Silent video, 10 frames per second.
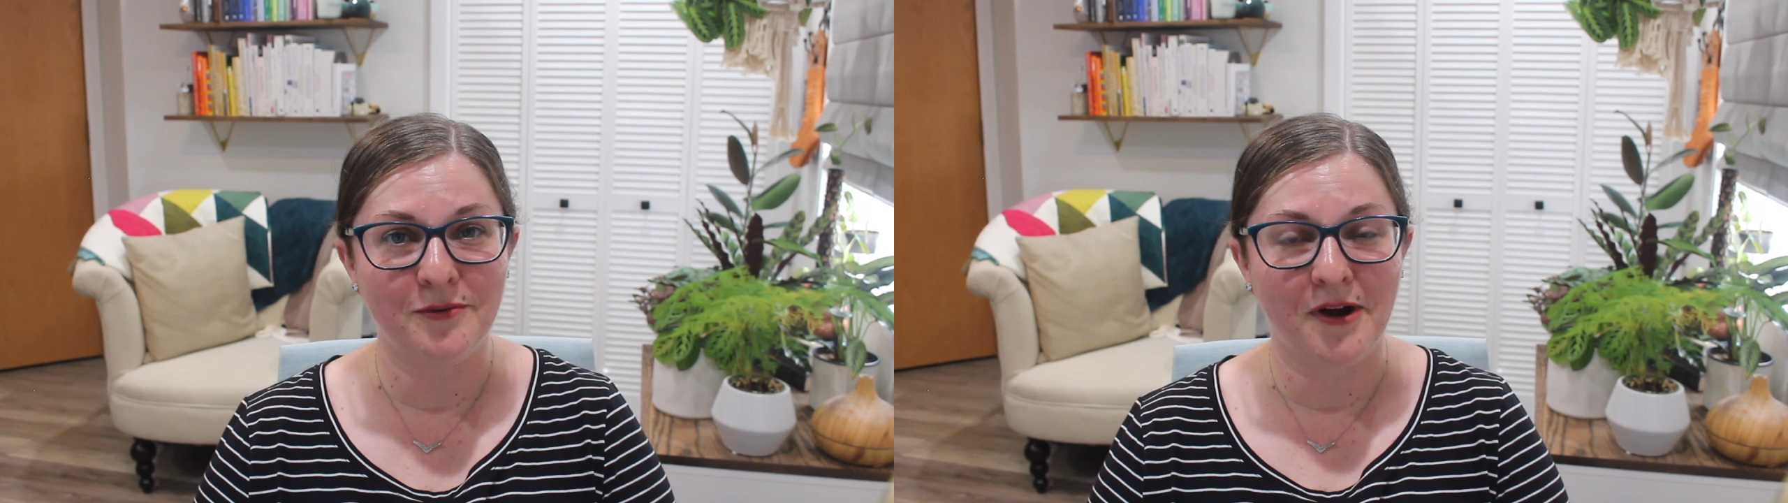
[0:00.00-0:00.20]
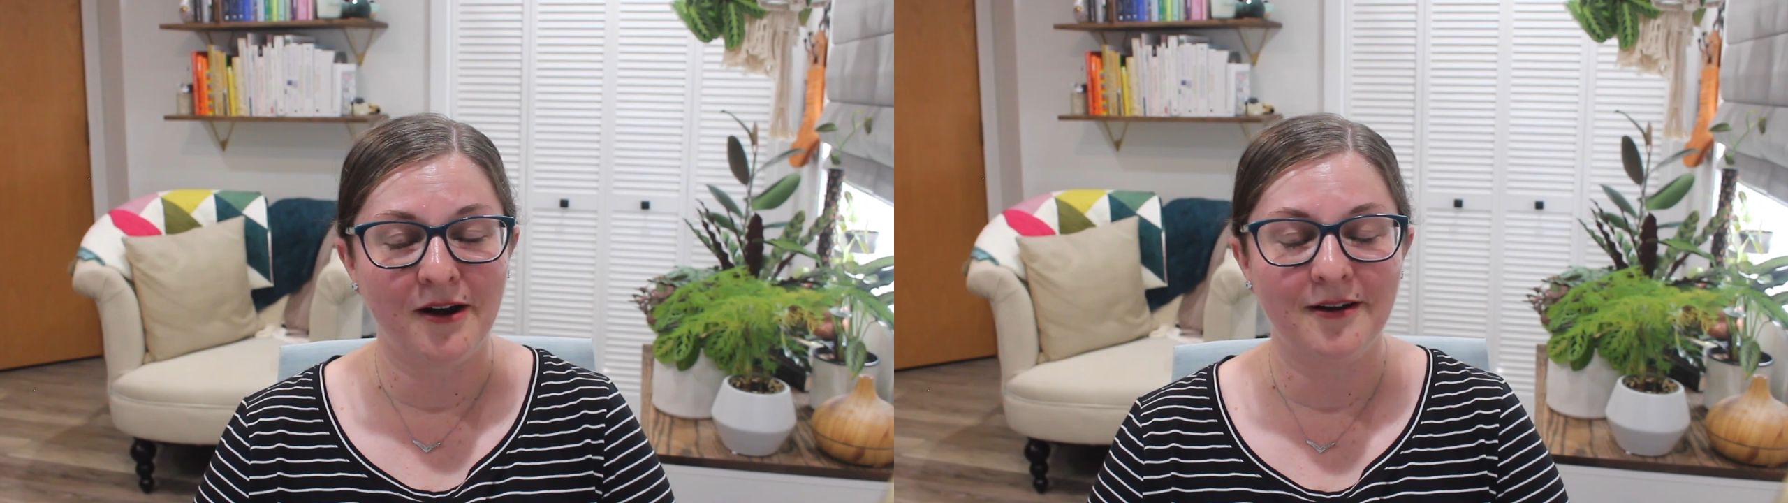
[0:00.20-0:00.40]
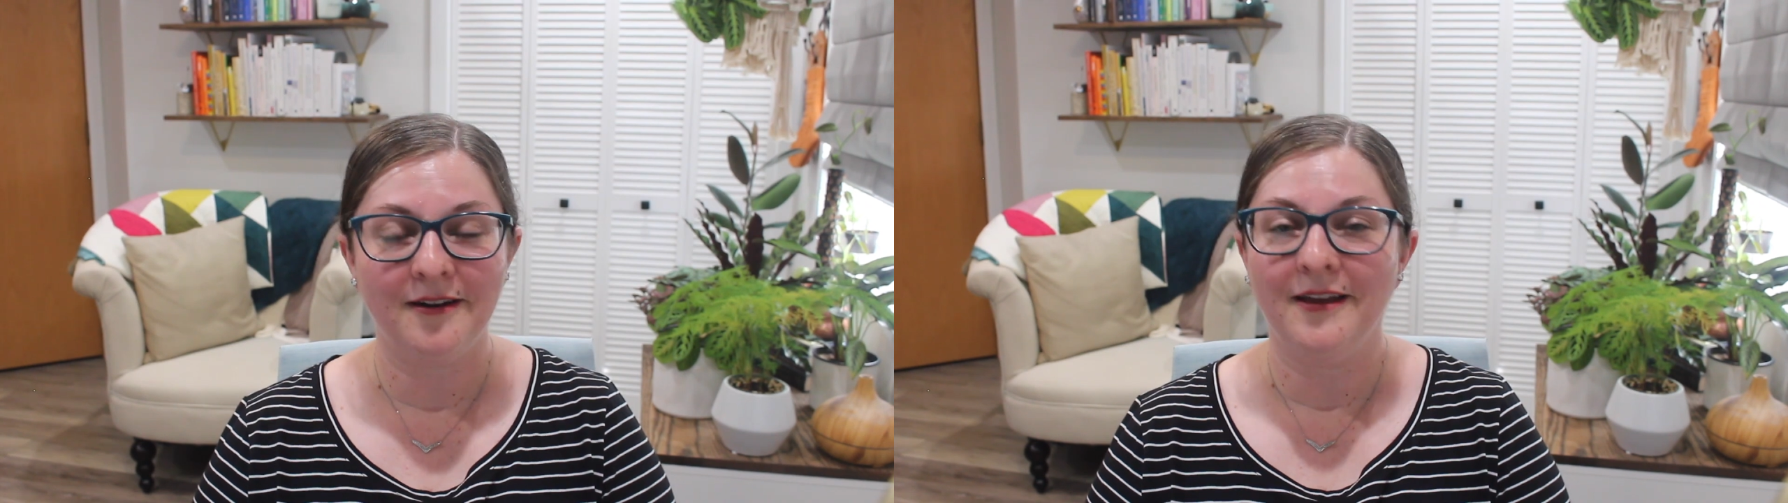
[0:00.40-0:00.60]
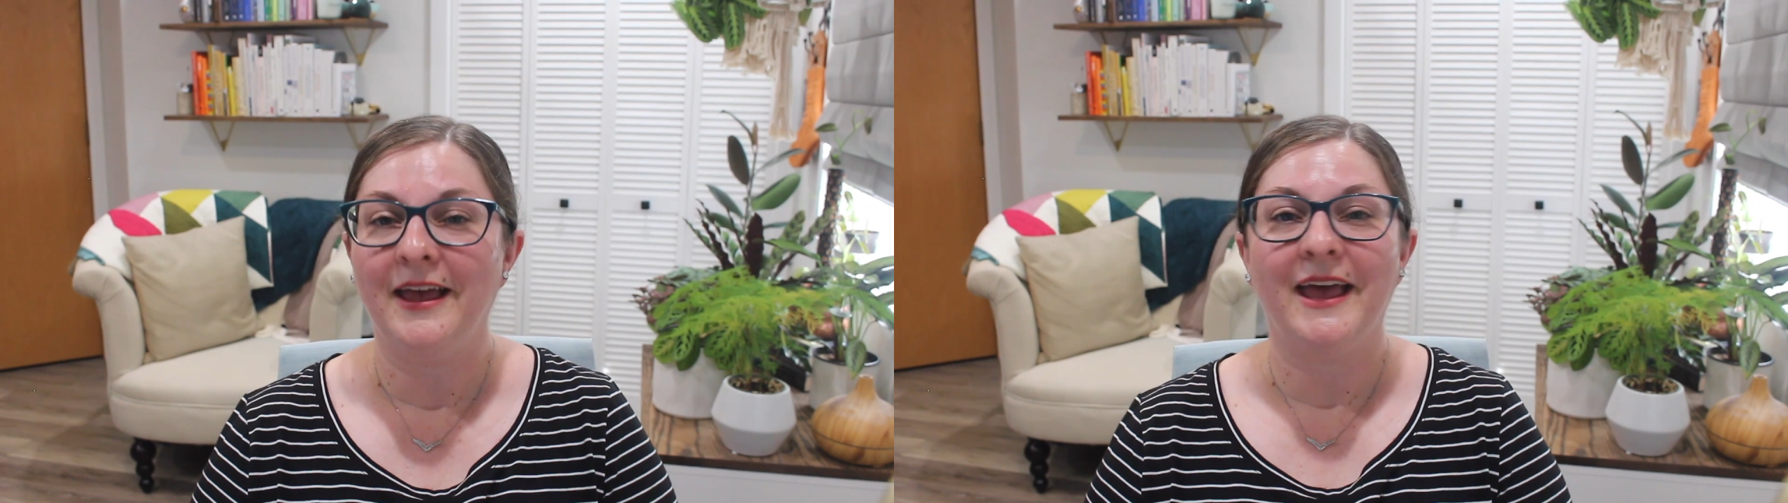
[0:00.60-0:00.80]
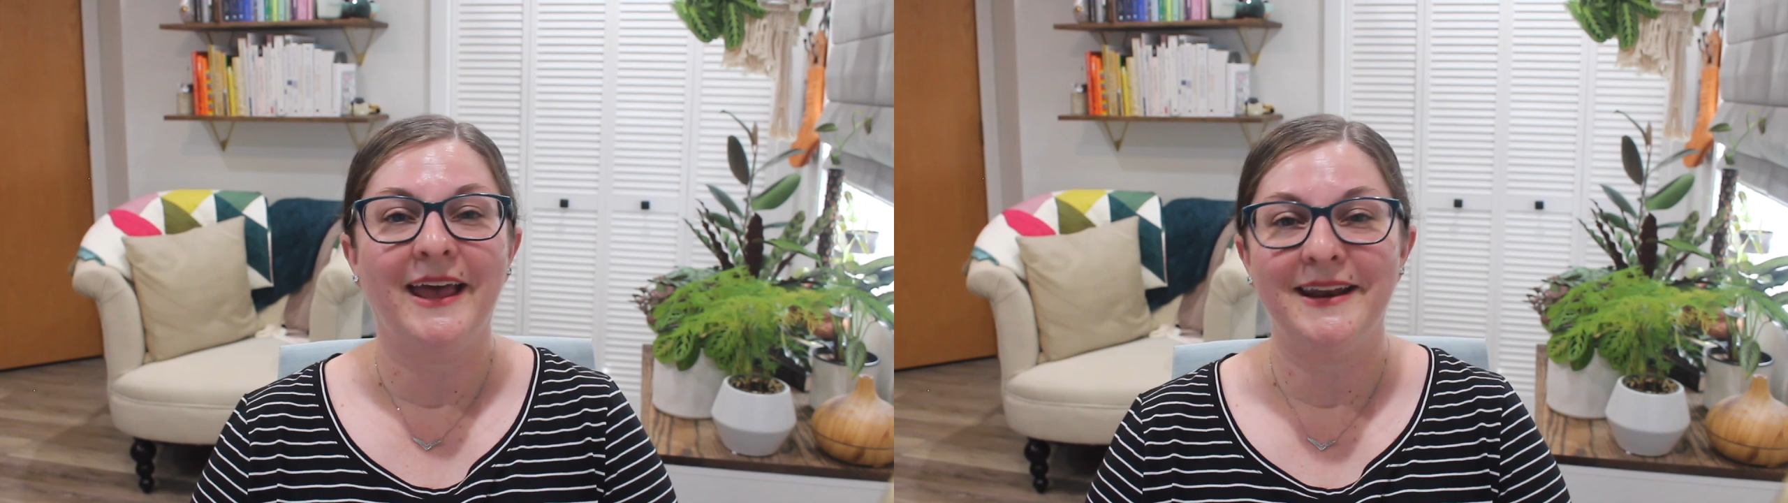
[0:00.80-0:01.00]
are.
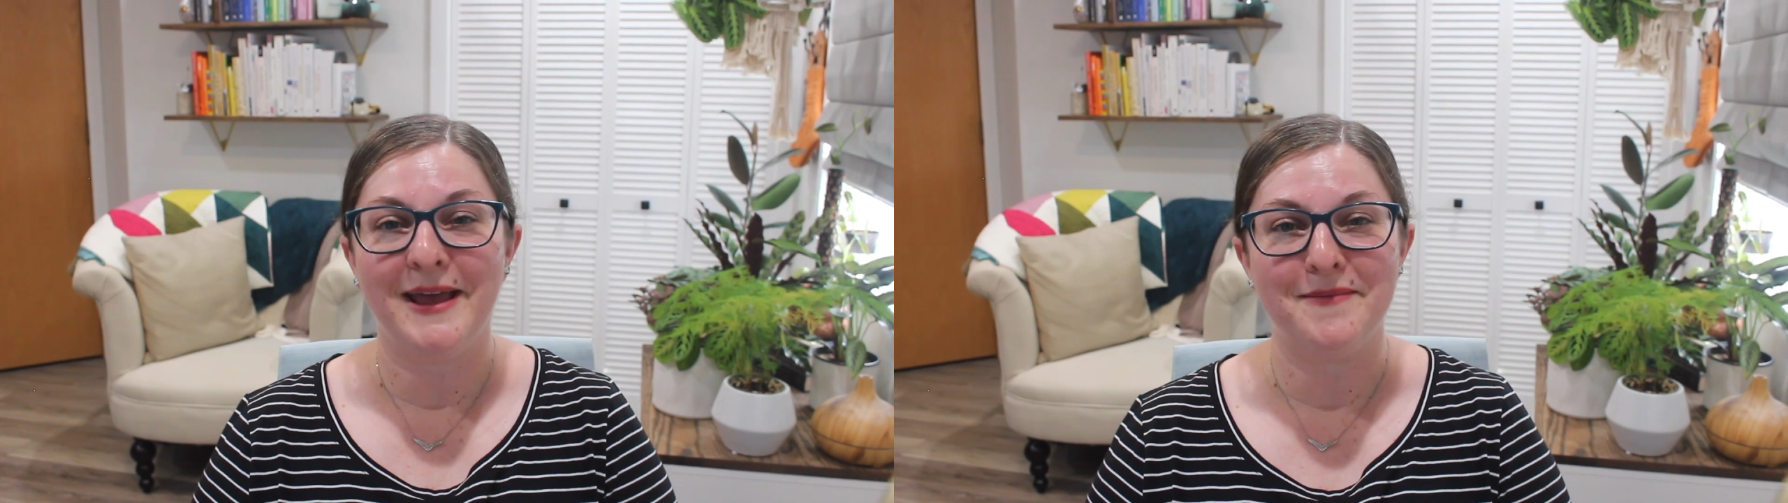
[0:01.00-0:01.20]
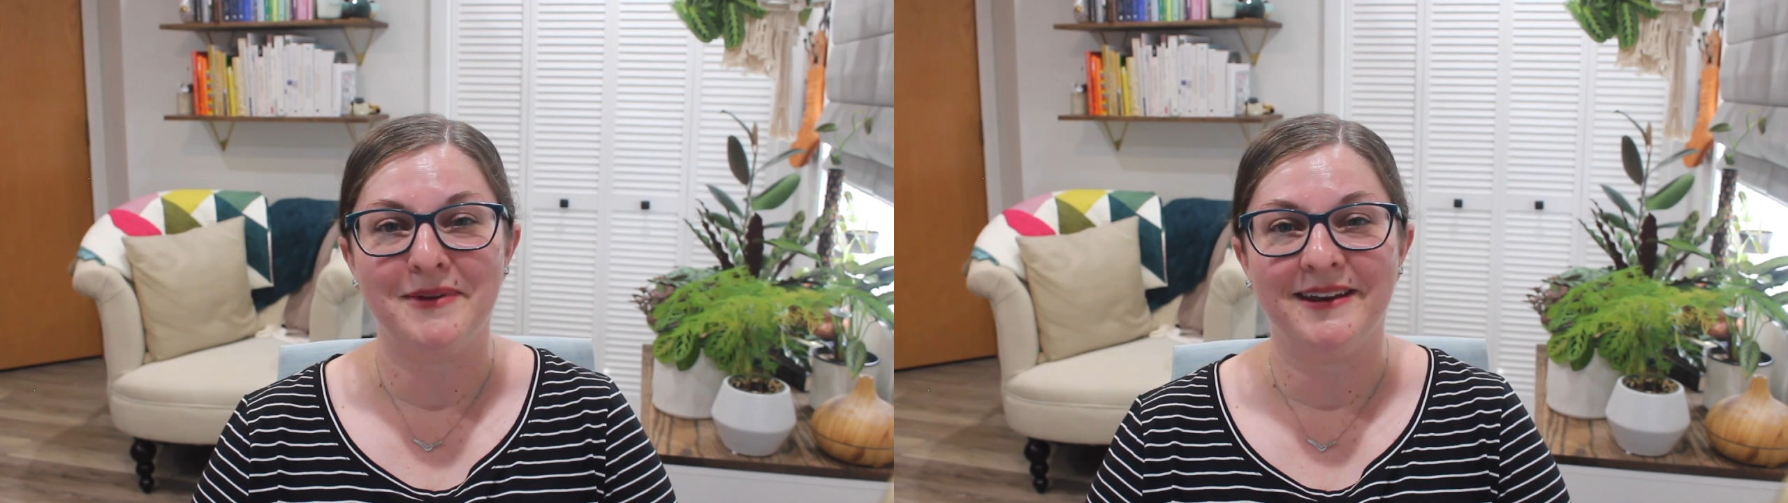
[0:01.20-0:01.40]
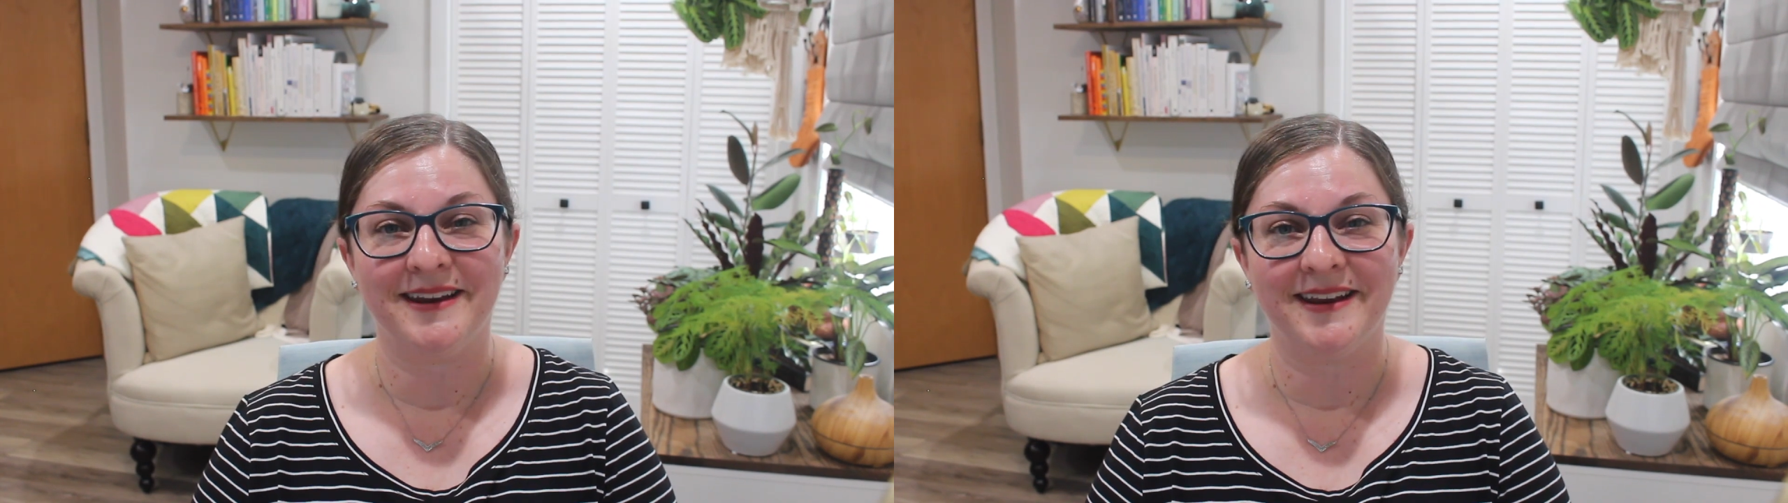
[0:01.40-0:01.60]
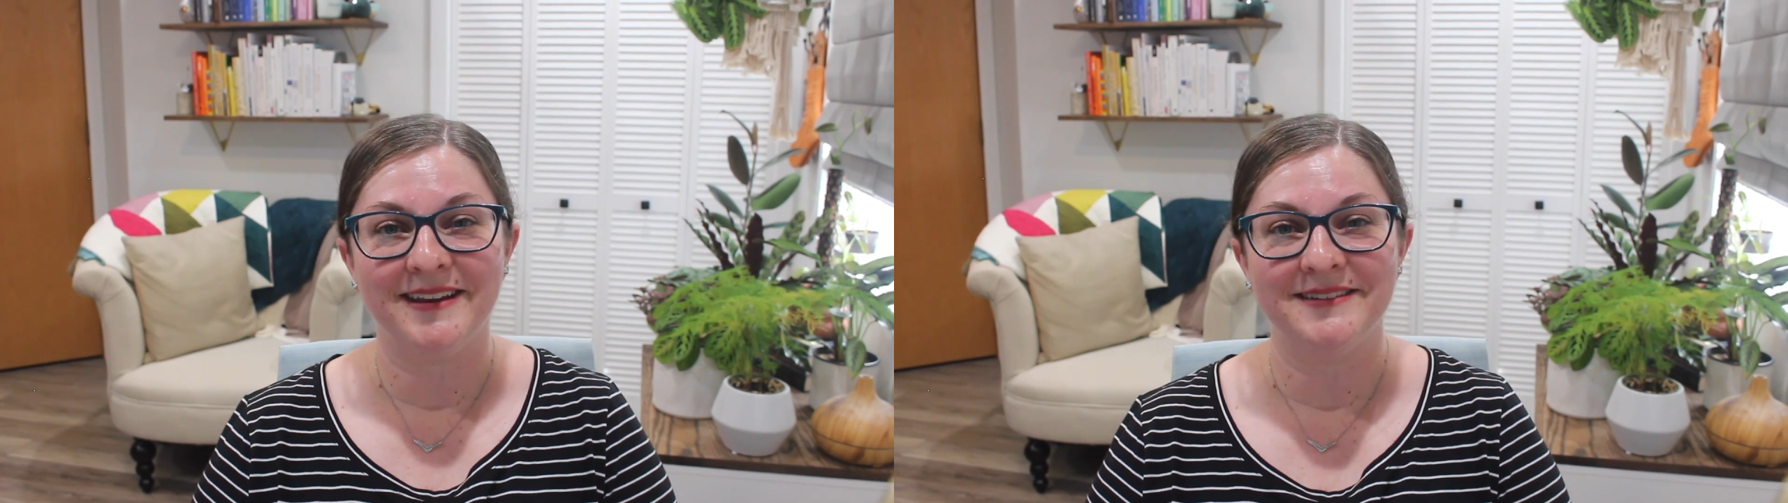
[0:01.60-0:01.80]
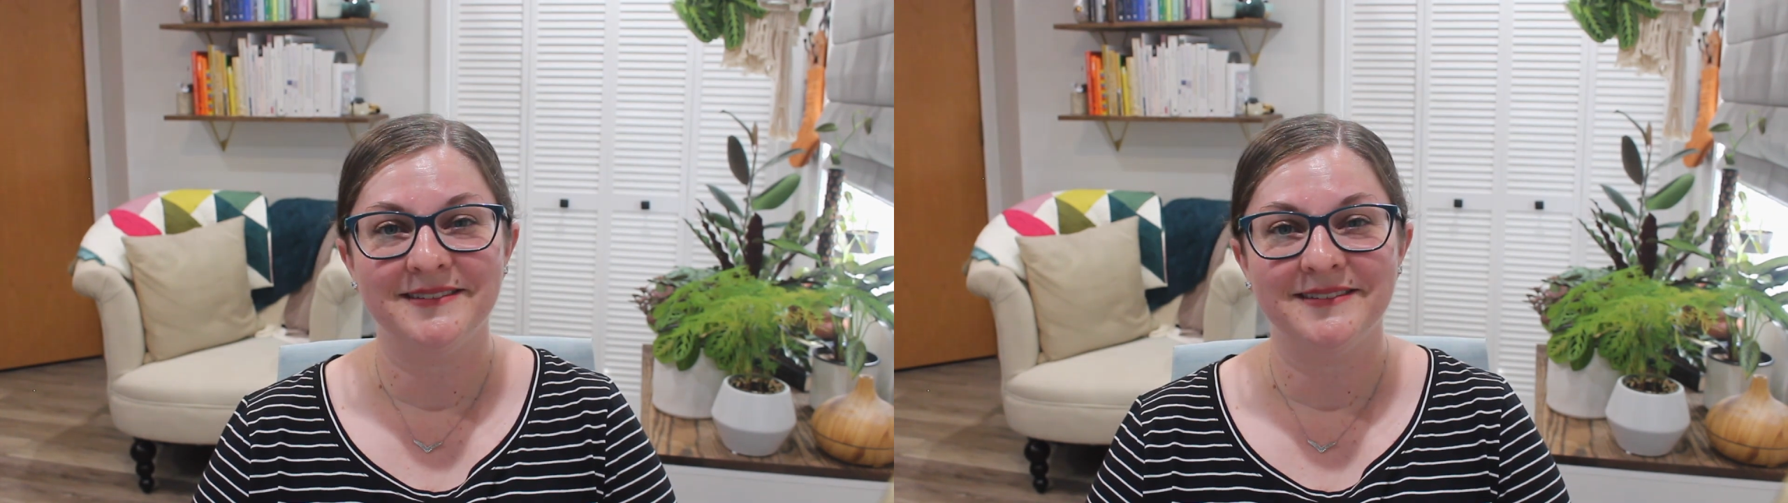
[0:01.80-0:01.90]
And happy knitting.